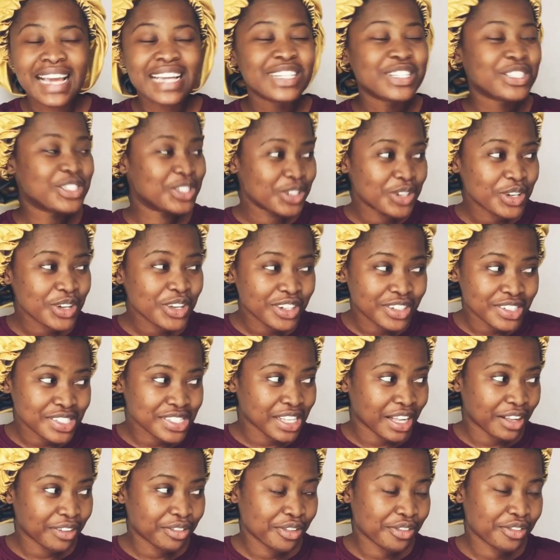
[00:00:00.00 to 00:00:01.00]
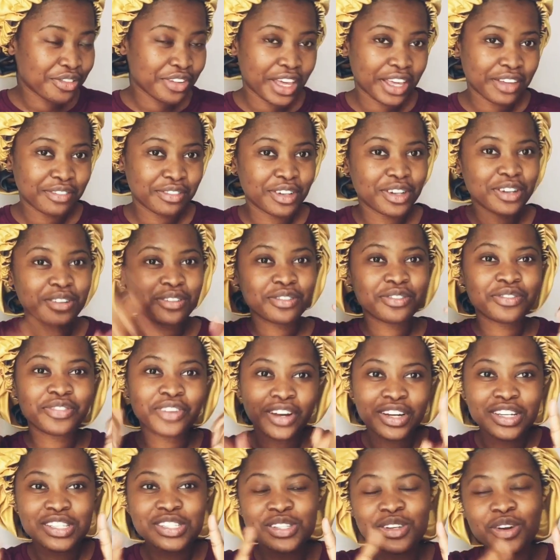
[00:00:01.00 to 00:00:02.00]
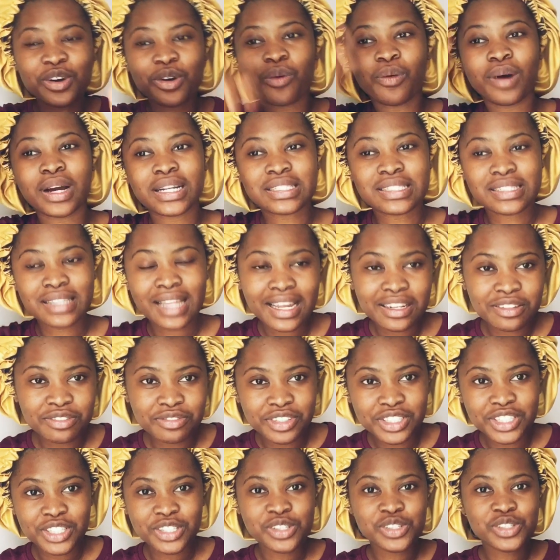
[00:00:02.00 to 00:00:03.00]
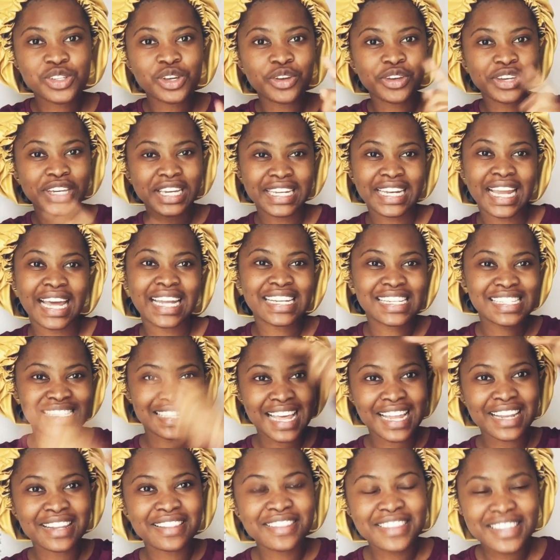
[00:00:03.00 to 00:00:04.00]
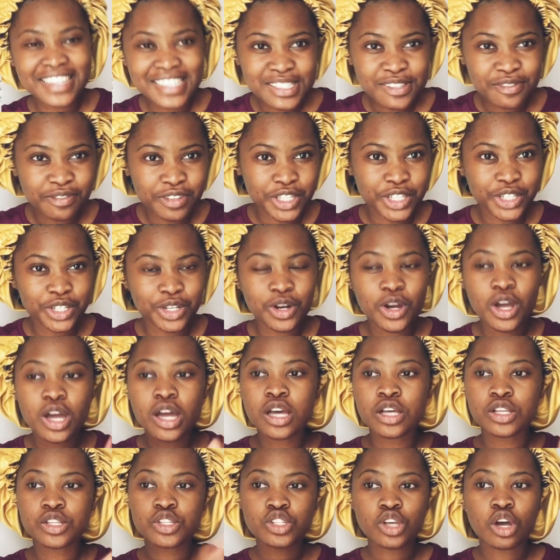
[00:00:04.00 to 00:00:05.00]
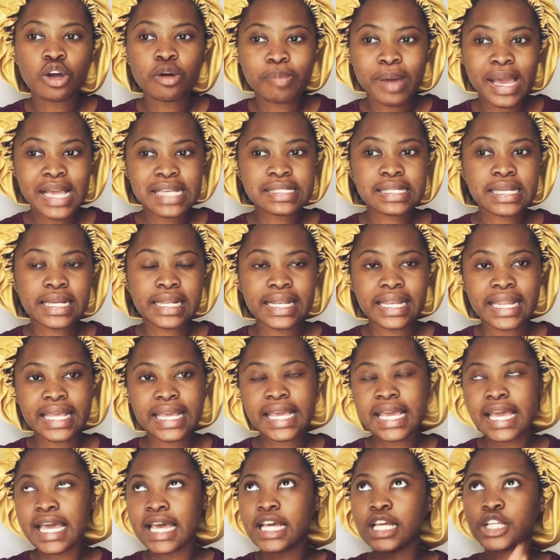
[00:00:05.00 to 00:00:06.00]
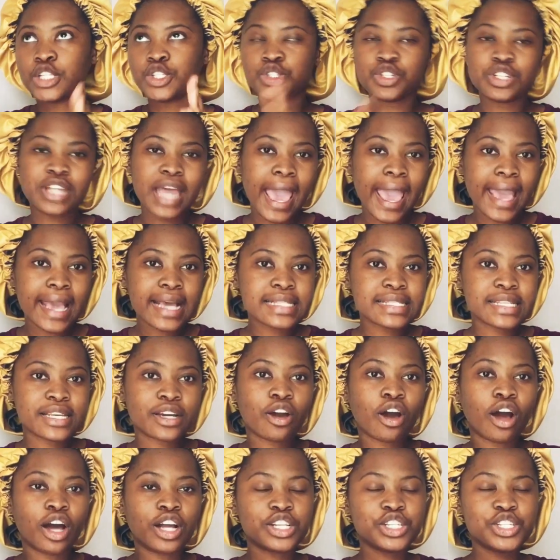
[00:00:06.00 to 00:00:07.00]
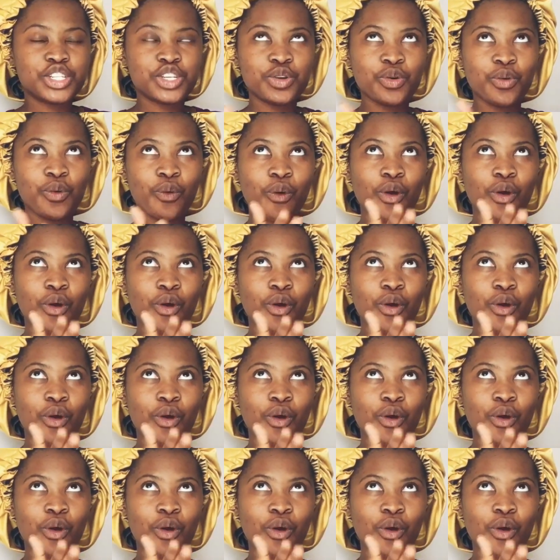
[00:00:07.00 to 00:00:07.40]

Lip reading: do yourself a favor, first go watch that video so you can understand this video. So basically, today is a continuation.